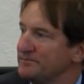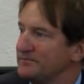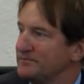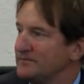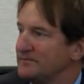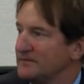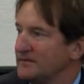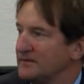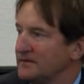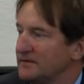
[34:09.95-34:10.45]
the
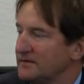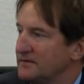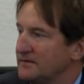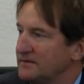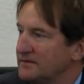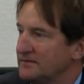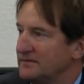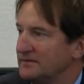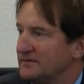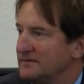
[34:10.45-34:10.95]
witness.
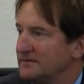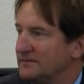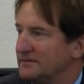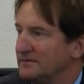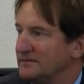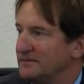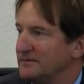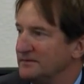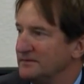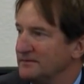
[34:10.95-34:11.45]
Good afternoon.
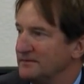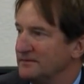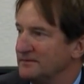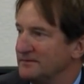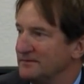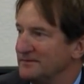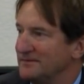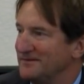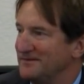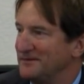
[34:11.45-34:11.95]

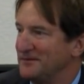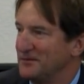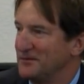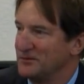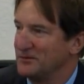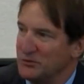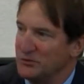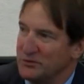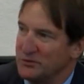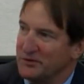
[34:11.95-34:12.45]

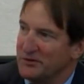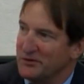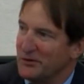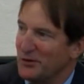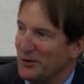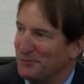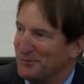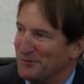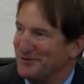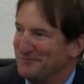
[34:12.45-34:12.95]
You can
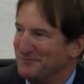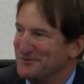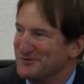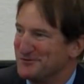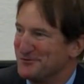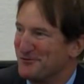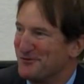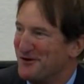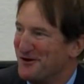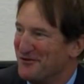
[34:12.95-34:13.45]
call me
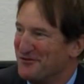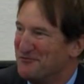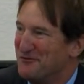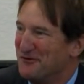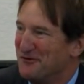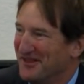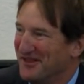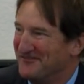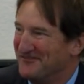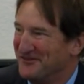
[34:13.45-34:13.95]
Mr.
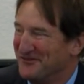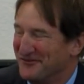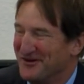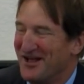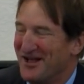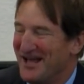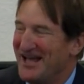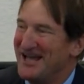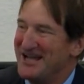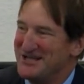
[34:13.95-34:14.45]
Rothwell.
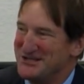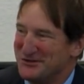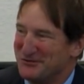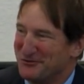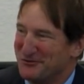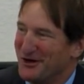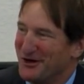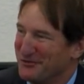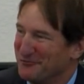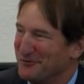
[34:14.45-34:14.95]
Agent
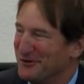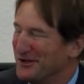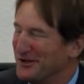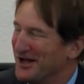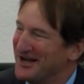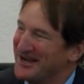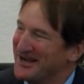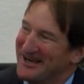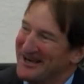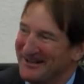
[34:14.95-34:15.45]
Rothwell,
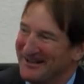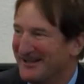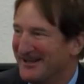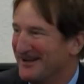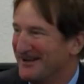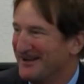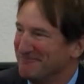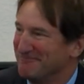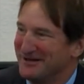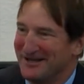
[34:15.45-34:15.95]
I kind of
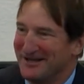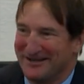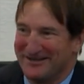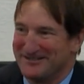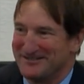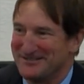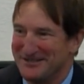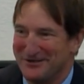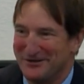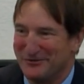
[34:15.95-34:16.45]
like, but I
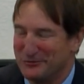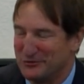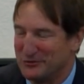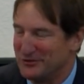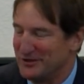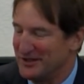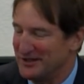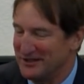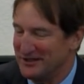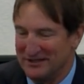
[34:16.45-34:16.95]
guess I don't
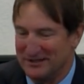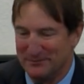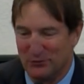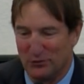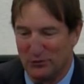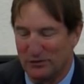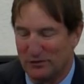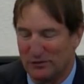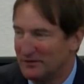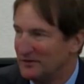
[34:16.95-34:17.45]
do that
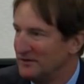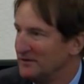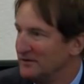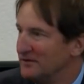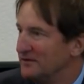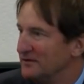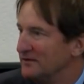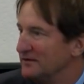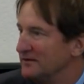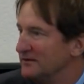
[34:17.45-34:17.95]
anymore.
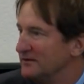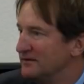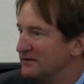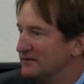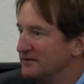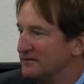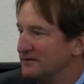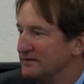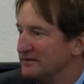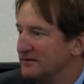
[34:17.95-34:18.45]
I'll
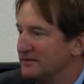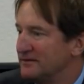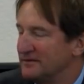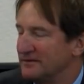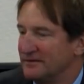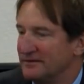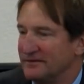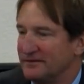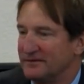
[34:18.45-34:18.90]
be glad to call